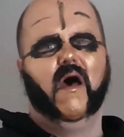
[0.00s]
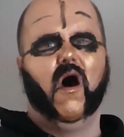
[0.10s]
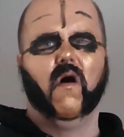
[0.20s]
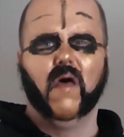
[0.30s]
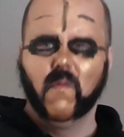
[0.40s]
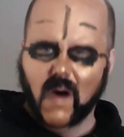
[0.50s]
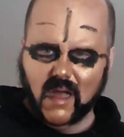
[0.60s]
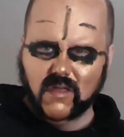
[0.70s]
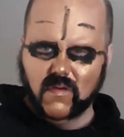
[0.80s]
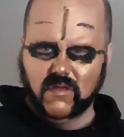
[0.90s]
All I
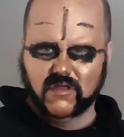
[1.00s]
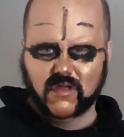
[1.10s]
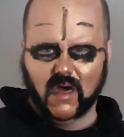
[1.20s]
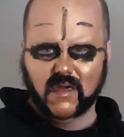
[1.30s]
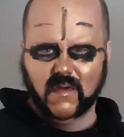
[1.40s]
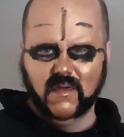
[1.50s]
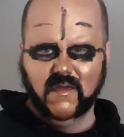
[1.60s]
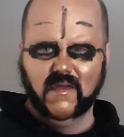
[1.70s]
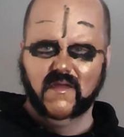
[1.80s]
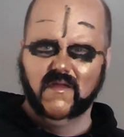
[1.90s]
want to do is talk, a, uh,
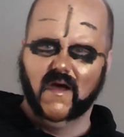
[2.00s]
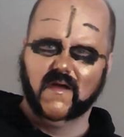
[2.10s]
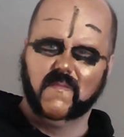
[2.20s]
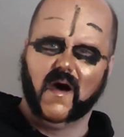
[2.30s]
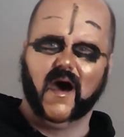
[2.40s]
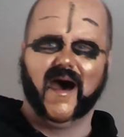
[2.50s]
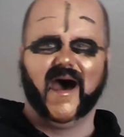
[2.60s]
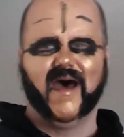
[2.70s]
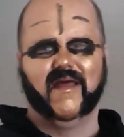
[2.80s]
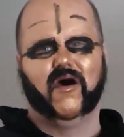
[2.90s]
talk about
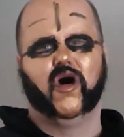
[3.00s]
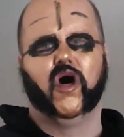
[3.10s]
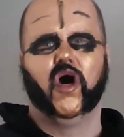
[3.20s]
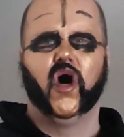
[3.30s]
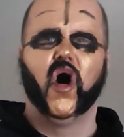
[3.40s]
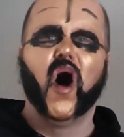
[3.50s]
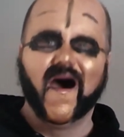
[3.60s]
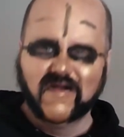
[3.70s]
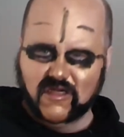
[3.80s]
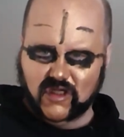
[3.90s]
hot
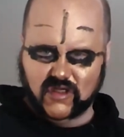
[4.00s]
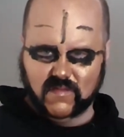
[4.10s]
hunks.